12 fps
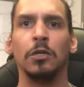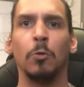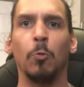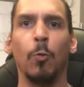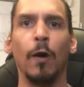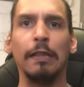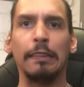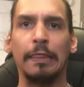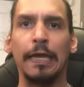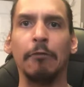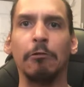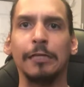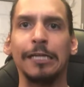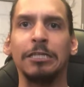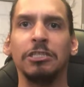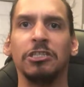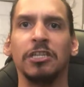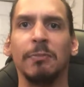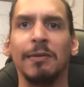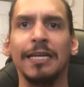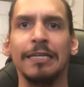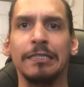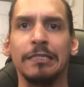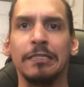what their relationship
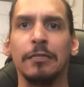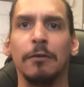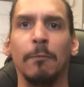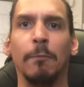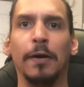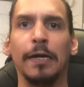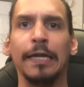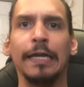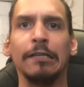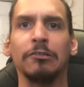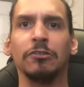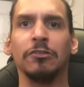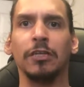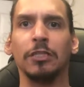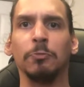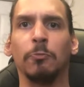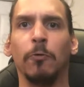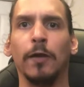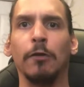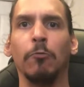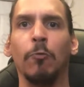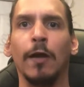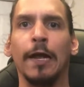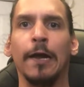is, but it gets to such a point
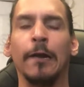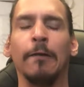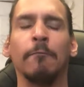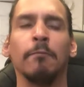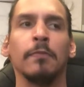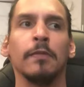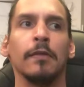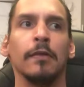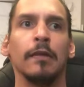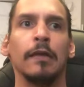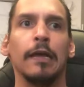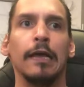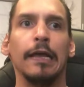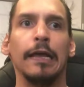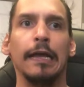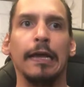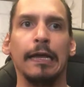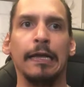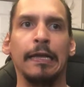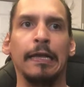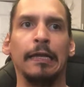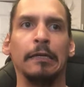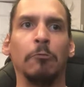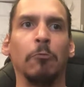where
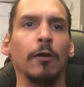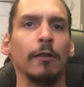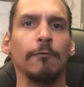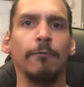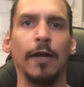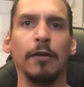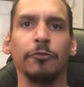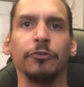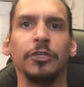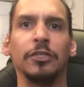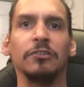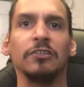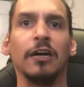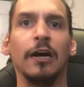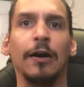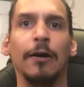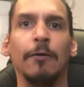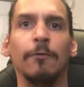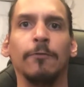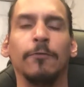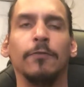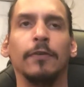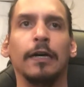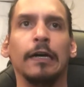in one of the final scenes of
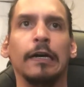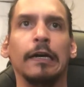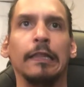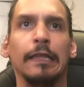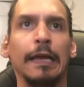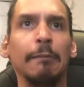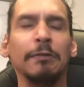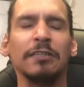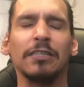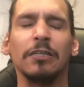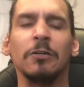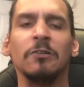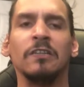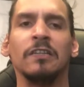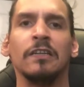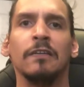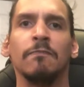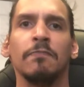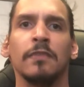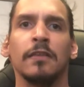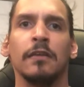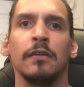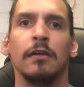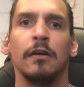the episode,
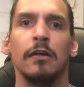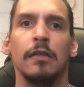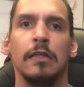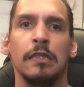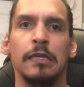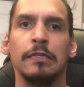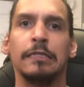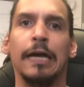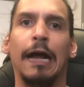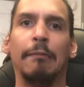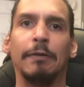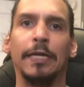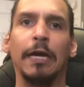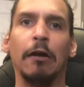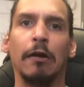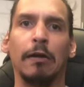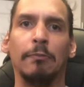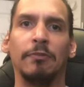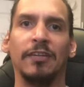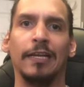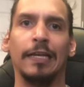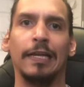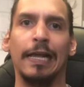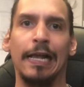this guy Miguel comes
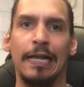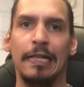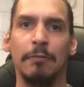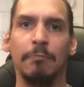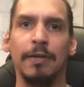in and